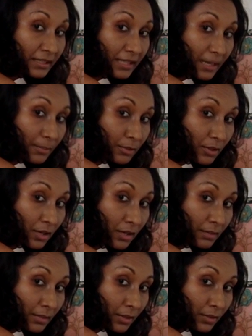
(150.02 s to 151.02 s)
the upper
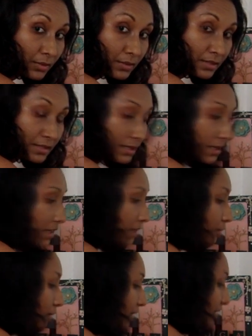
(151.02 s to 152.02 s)
arm bones,
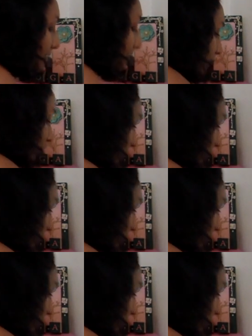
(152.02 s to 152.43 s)
resting the